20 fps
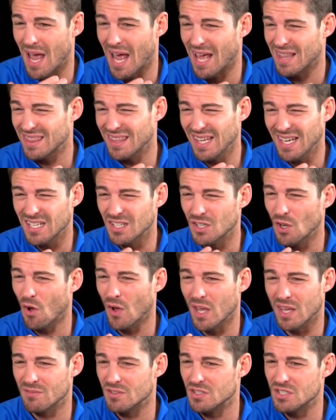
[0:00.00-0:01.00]
I think
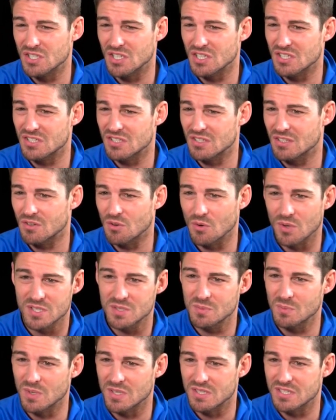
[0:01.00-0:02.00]
not even just
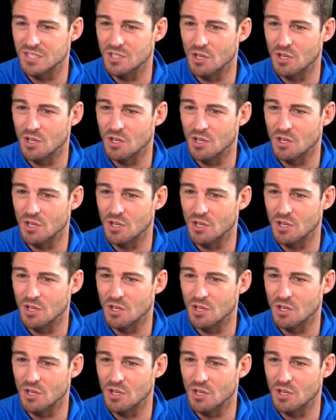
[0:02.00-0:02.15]
Christmas.